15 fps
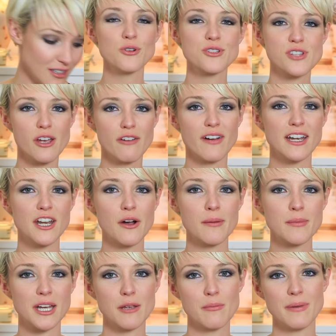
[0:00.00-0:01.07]
Also, if I know
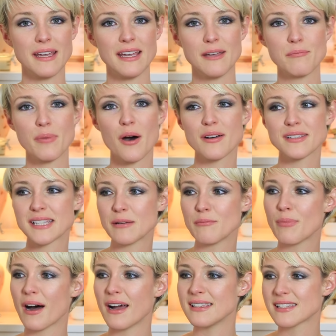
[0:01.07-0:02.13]
I'm going to be passing
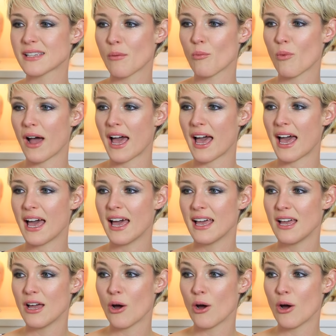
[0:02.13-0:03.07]
by somewhere